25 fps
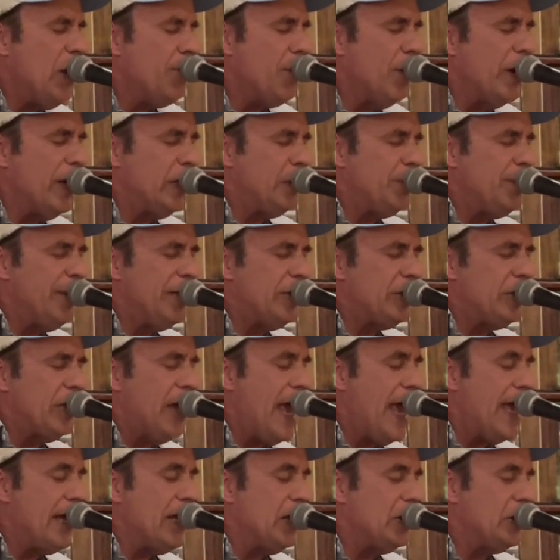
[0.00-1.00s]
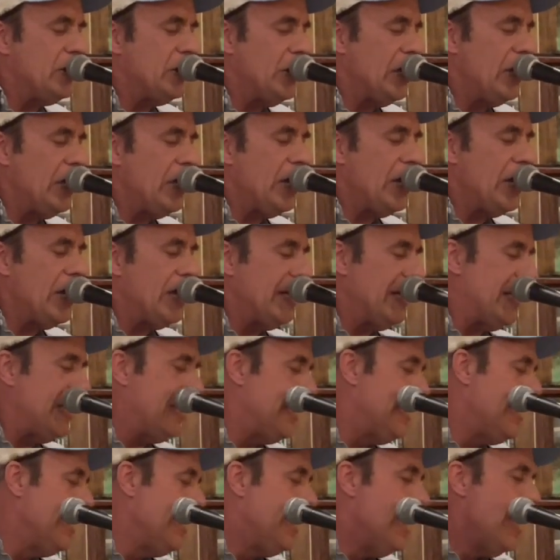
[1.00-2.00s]
brings me sanity.
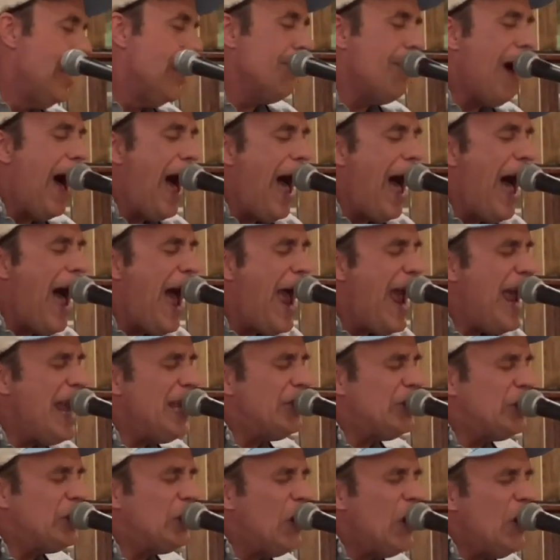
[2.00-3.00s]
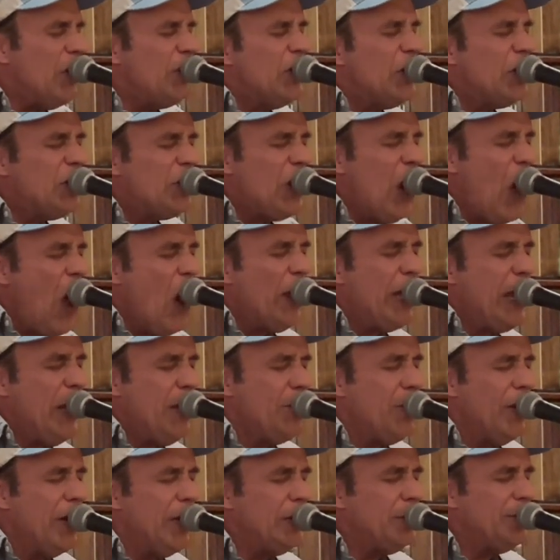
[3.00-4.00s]
My service donkey
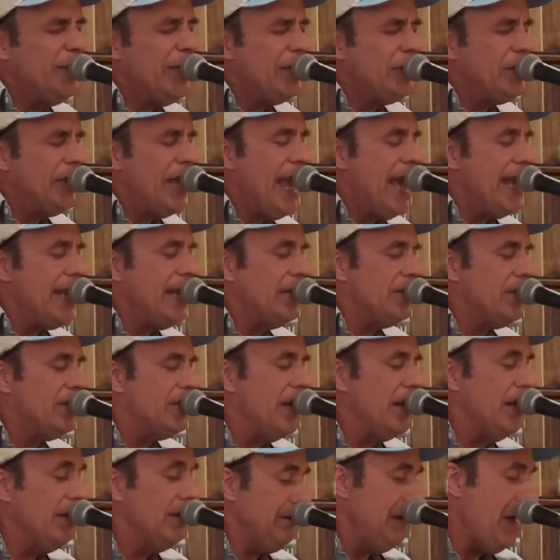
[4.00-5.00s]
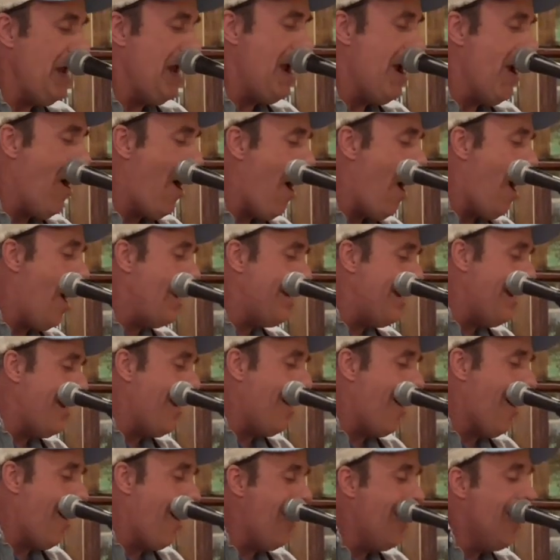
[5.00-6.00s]
brings me sanity.
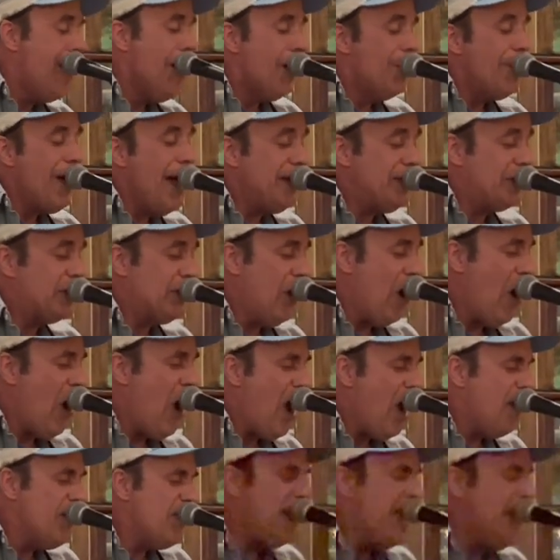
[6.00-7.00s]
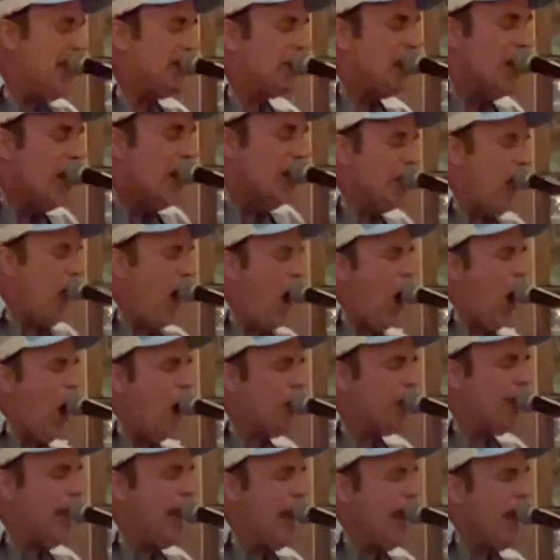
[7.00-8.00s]
My service
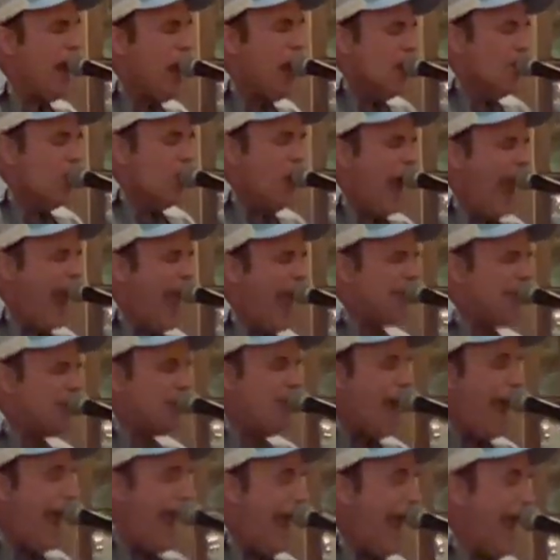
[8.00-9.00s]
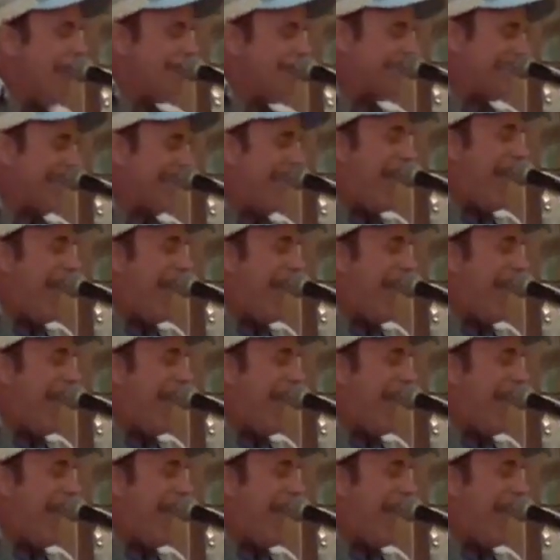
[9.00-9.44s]
donkey brings me sanity.